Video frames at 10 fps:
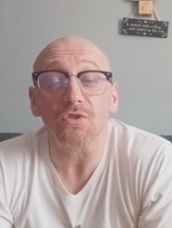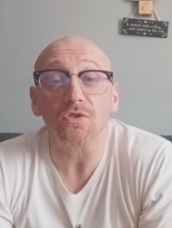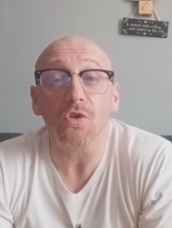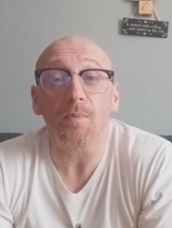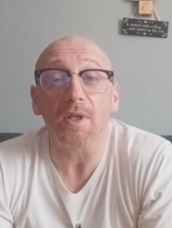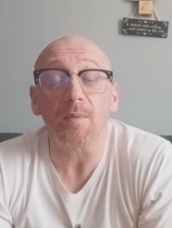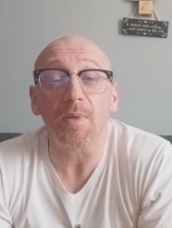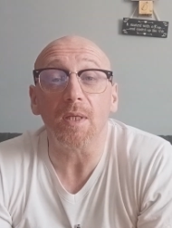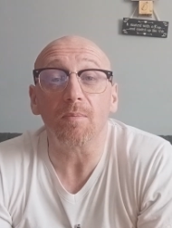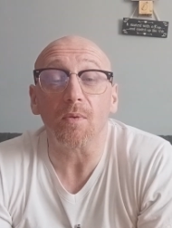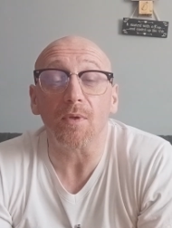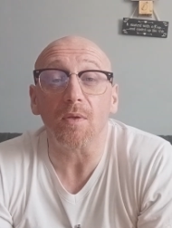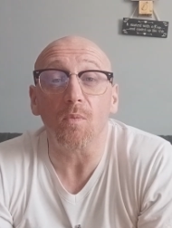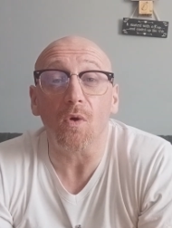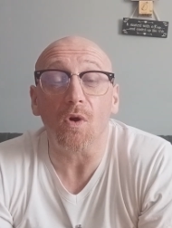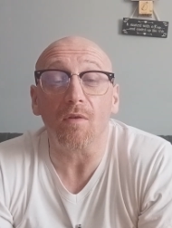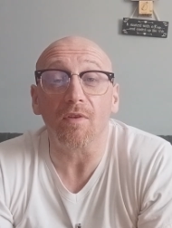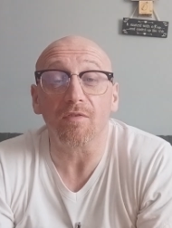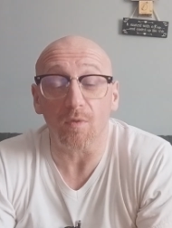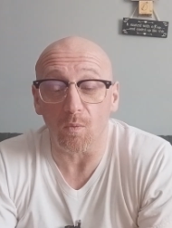and so many people within
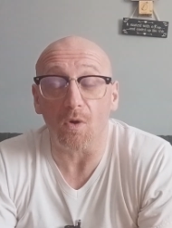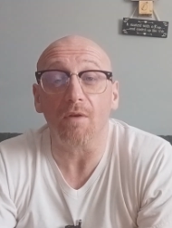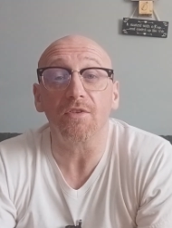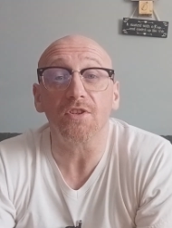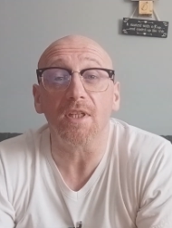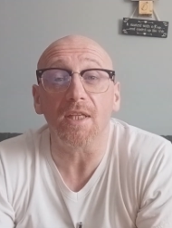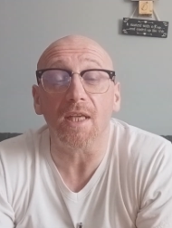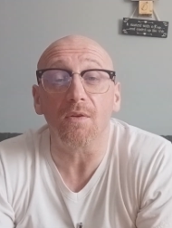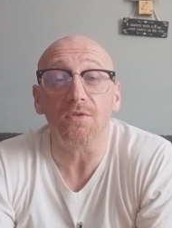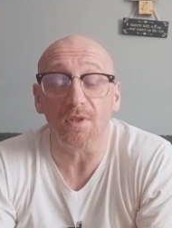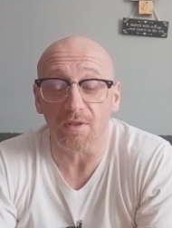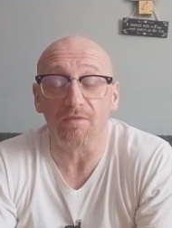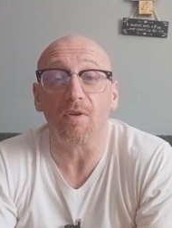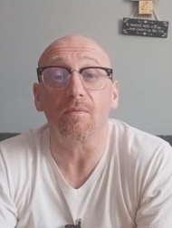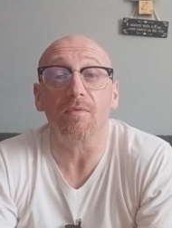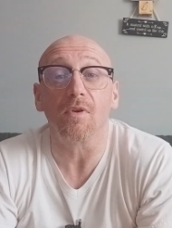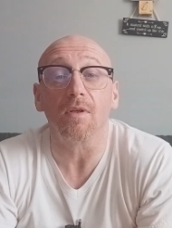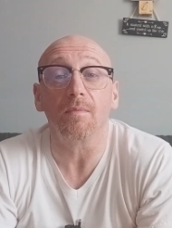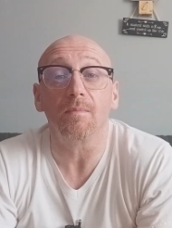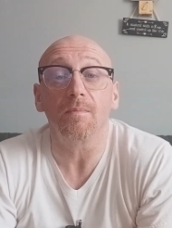Waterford, from Waterford City Council,
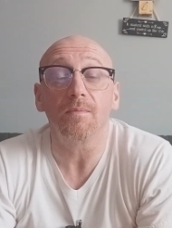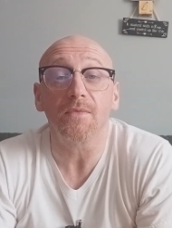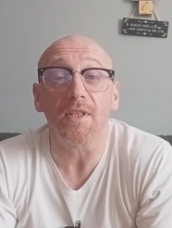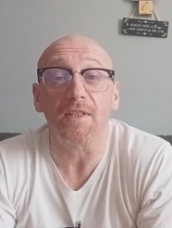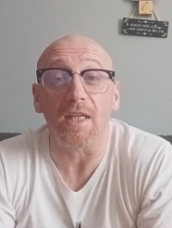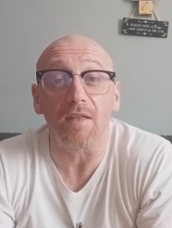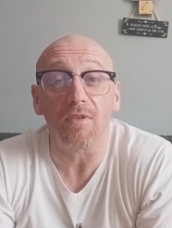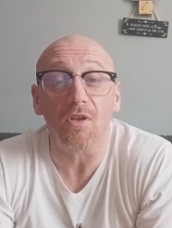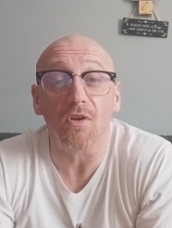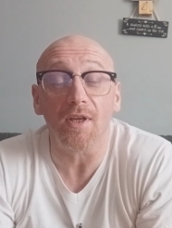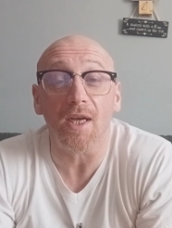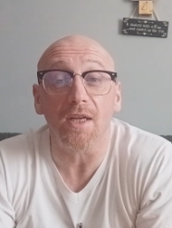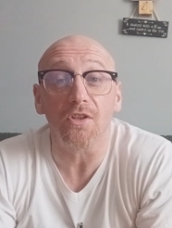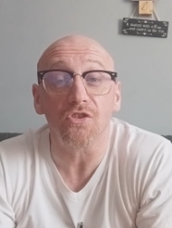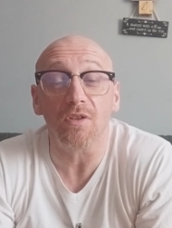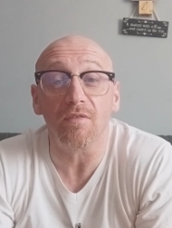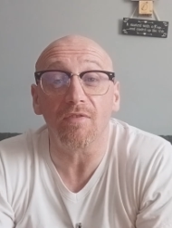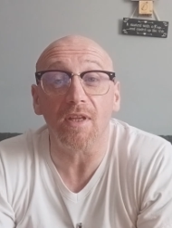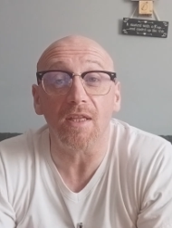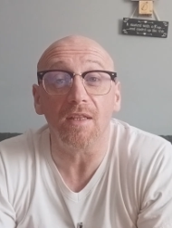to Davy Cunnan, Sinn
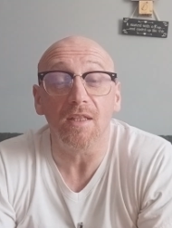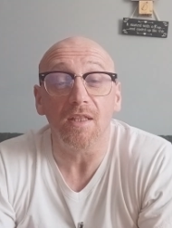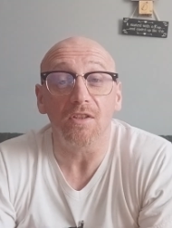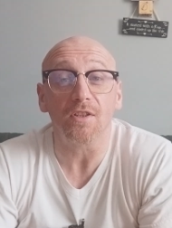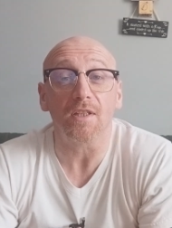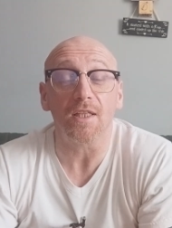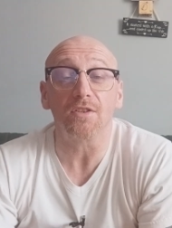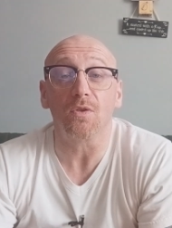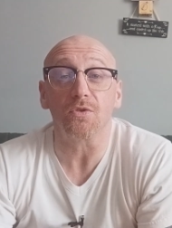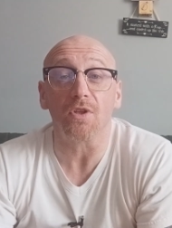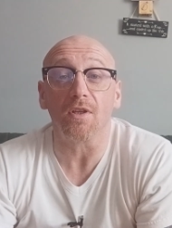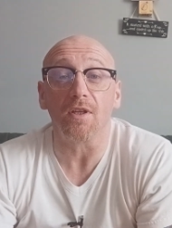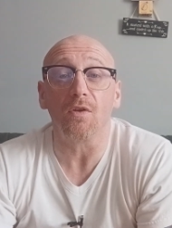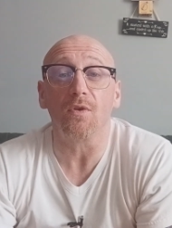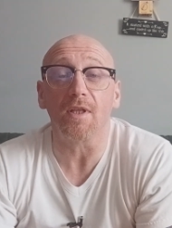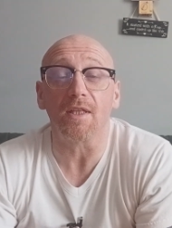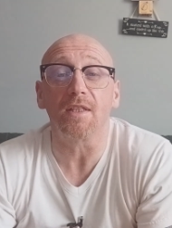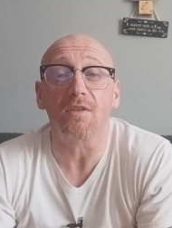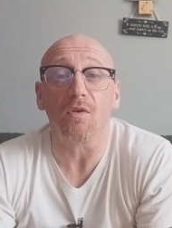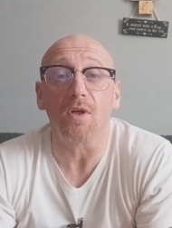Féin, like the list goes on. I'm not going to get
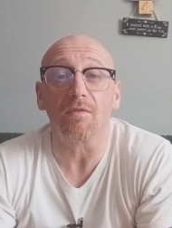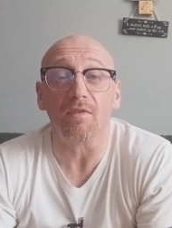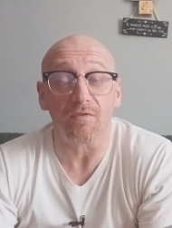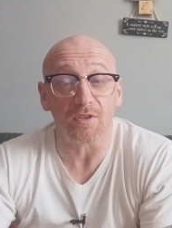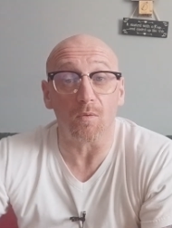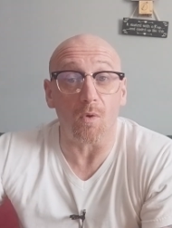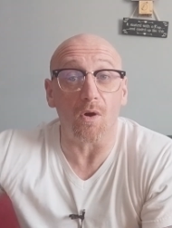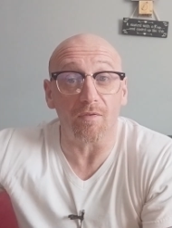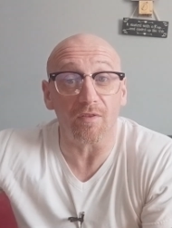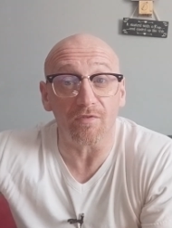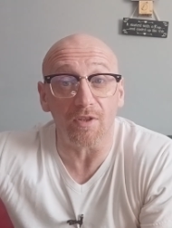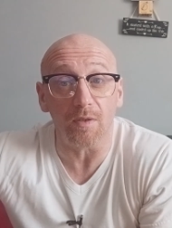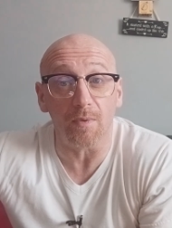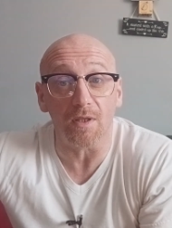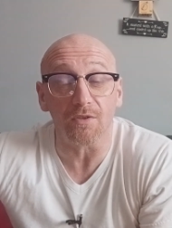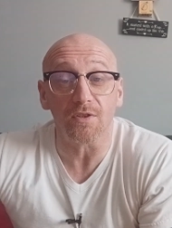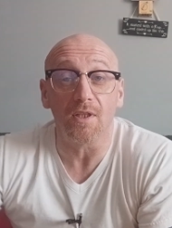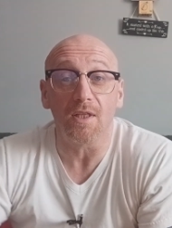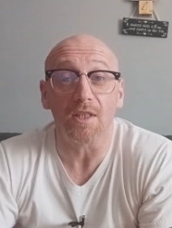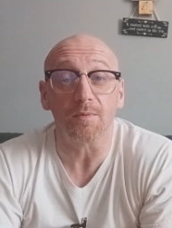into all of it. To Waterford Freewheelers,
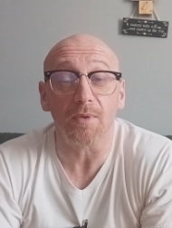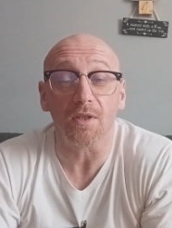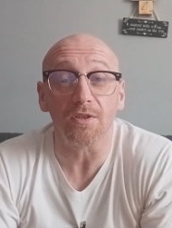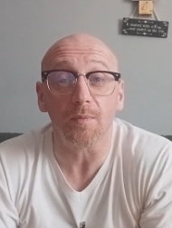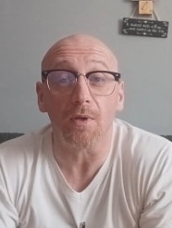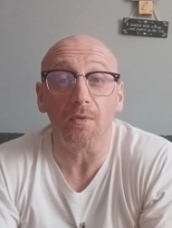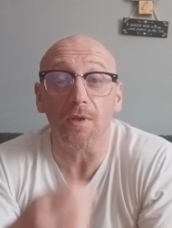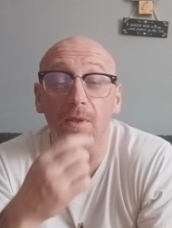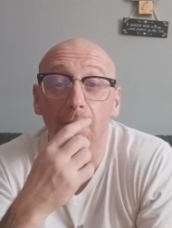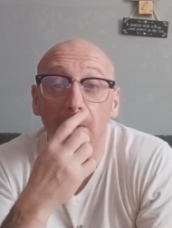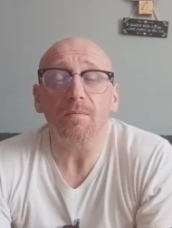let's be honest about it.